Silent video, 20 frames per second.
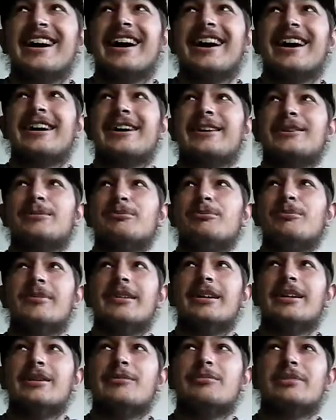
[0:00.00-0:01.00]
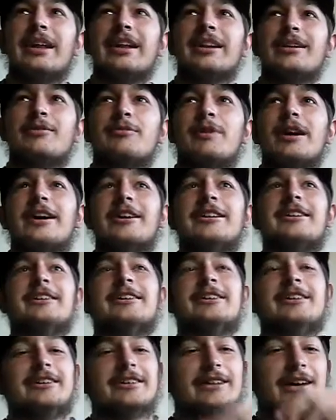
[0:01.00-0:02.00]
But anyway,
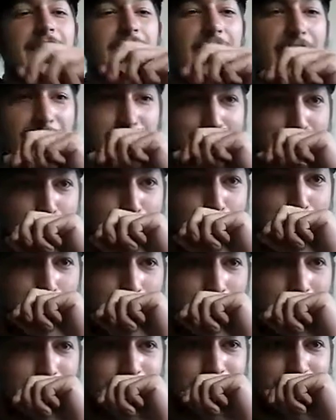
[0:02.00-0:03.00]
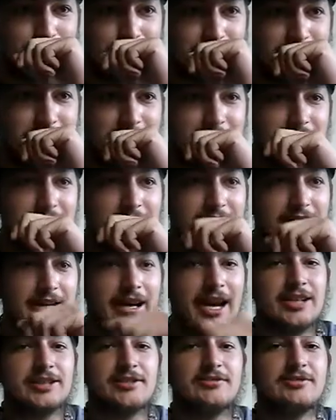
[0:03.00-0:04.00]
um,
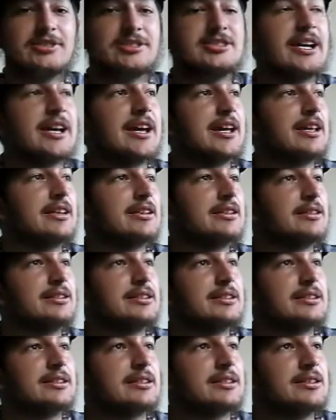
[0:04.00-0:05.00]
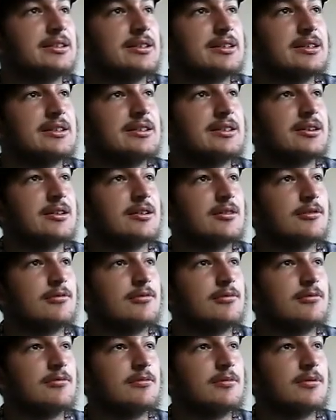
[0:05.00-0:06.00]
as I was saying,
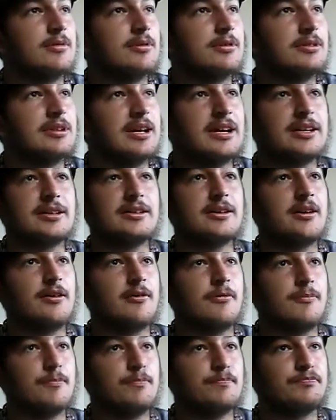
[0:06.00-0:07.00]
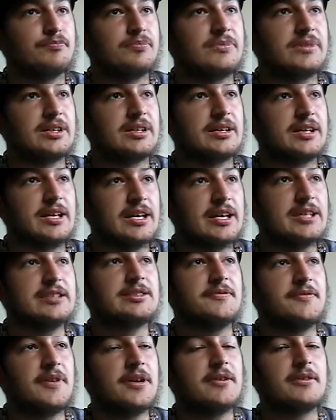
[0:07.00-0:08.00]
Letgo is
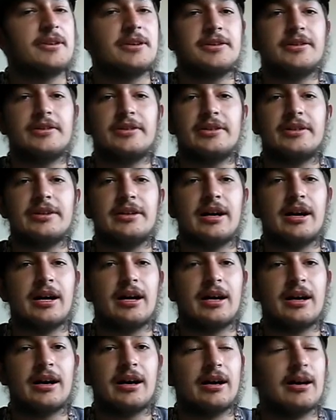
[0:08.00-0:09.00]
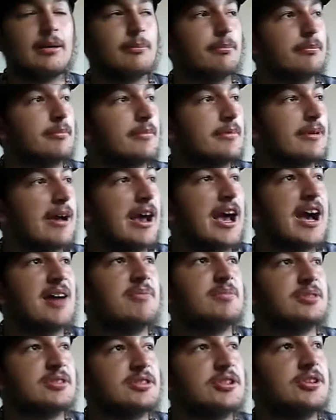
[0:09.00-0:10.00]
a very good
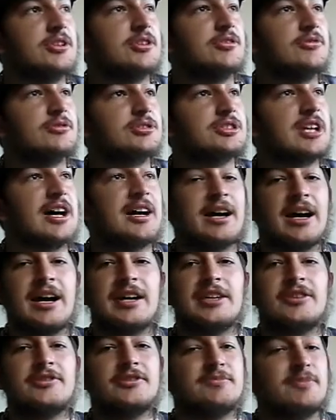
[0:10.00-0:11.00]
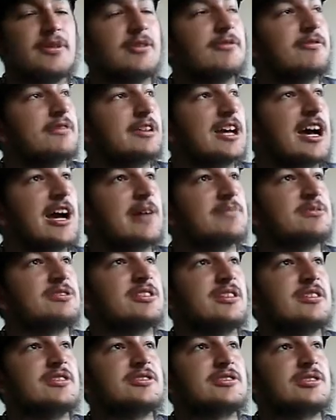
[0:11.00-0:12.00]
app to use. I use both the apps
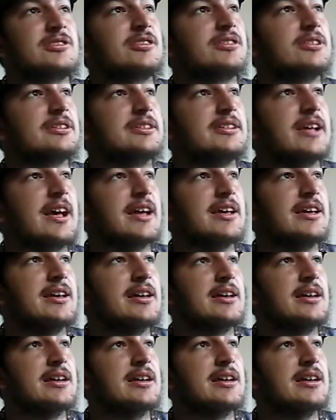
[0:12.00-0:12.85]
to this current day.